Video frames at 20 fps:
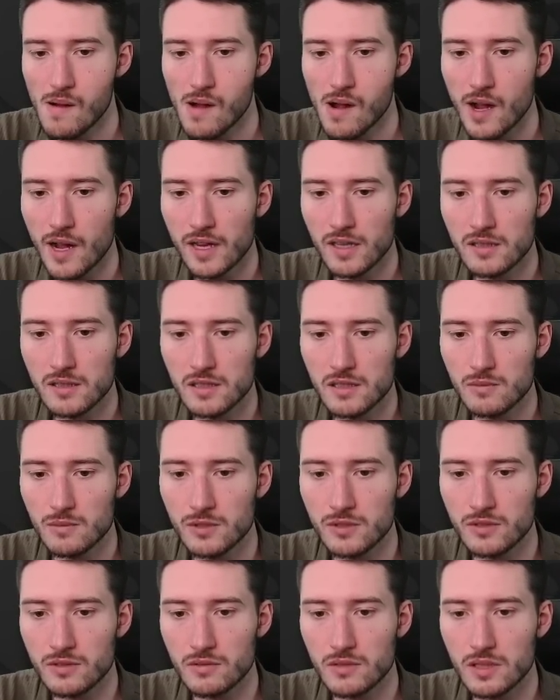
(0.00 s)
of just
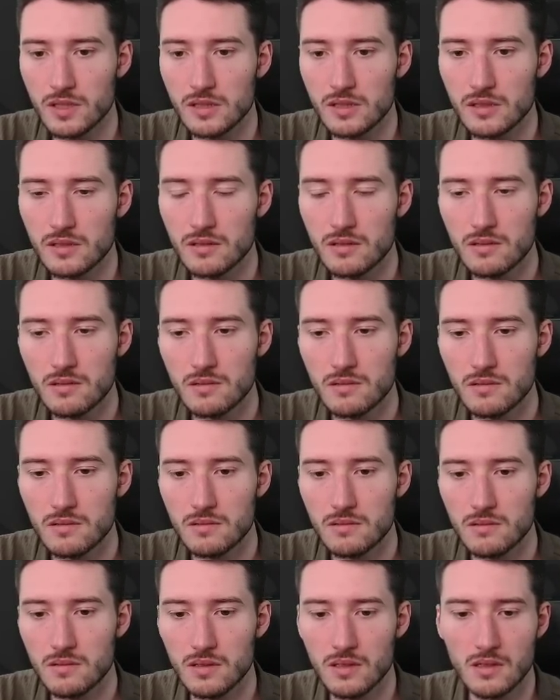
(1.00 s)
want to do this.
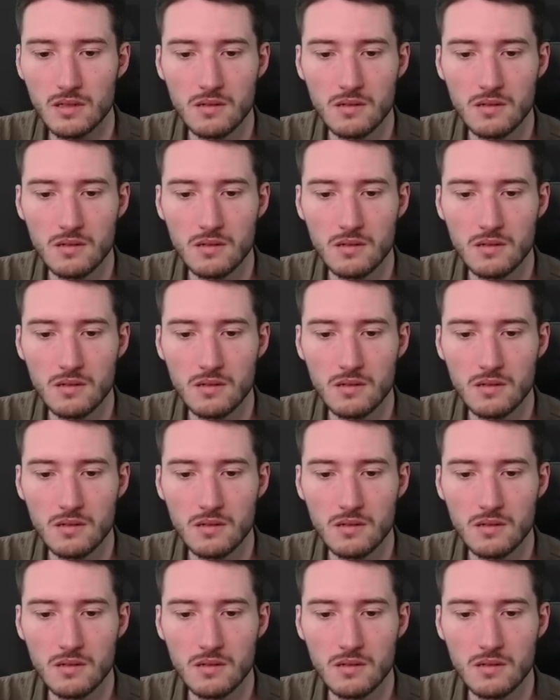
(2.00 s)
Yeah.